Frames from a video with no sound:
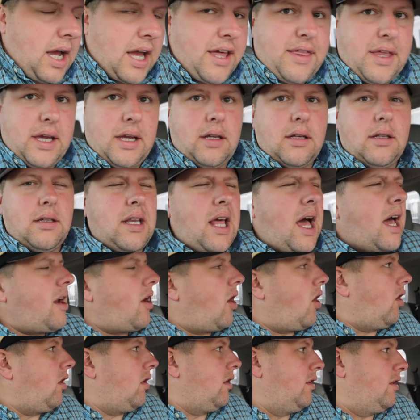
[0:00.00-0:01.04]
I think not
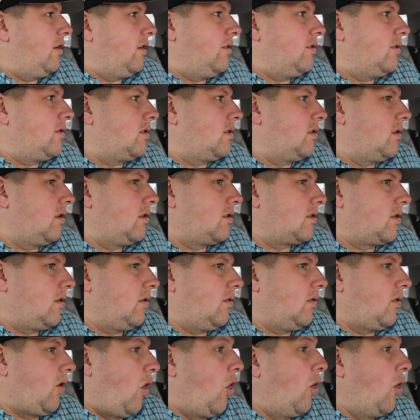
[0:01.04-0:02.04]
all of those are sold.